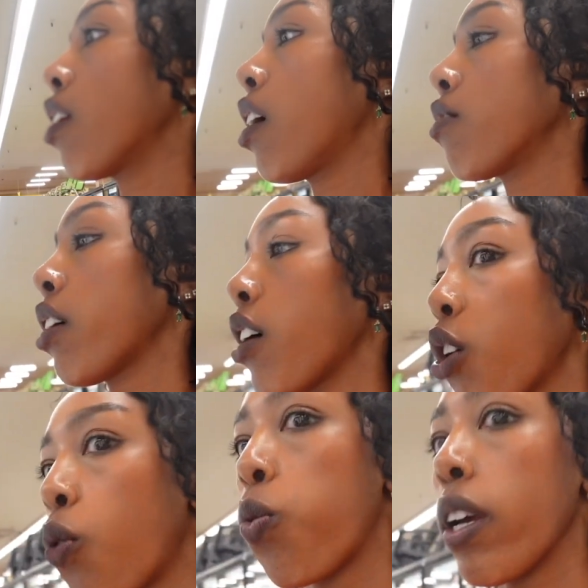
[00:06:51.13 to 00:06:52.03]
then I'll take a
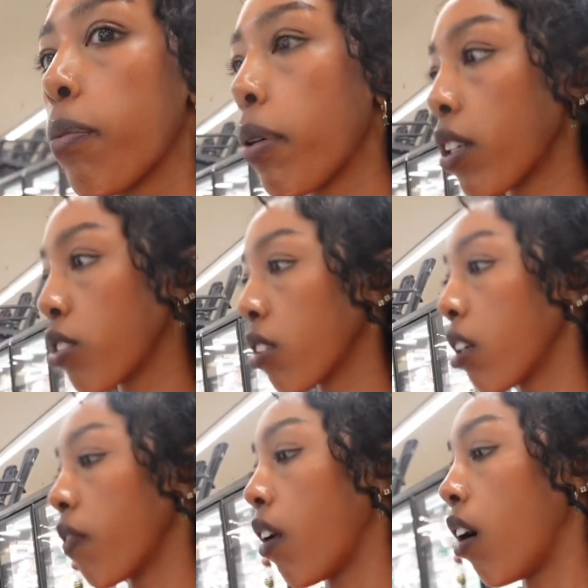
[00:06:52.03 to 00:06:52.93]
quick picture
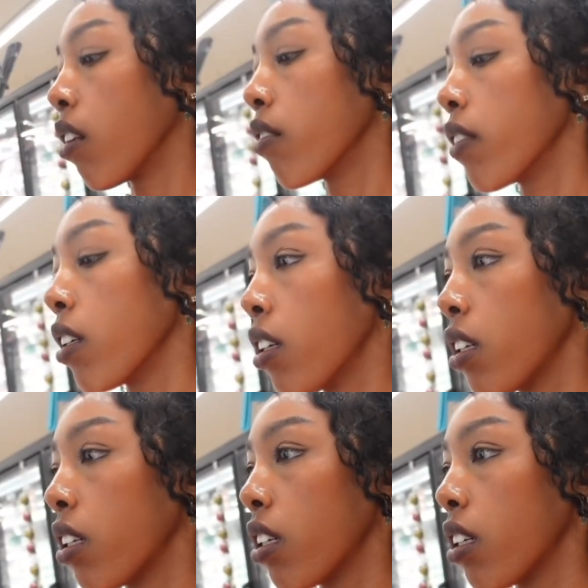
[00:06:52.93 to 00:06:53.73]
of all of it.